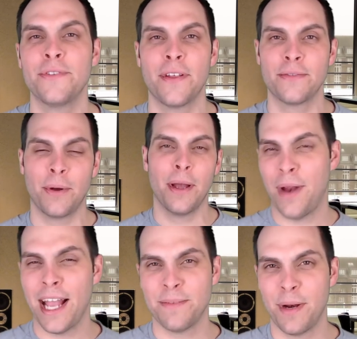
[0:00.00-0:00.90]
So that's what
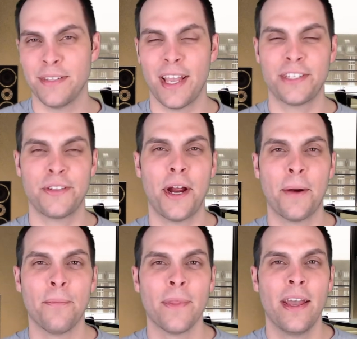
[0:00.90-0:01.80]
raspberries actually are.
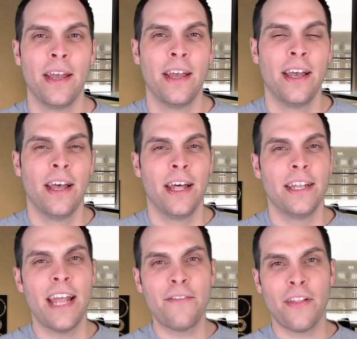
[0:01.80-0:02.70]

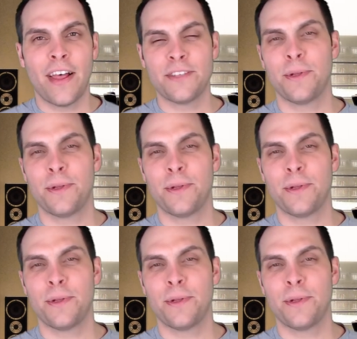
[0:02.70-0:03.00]
Nevertheless,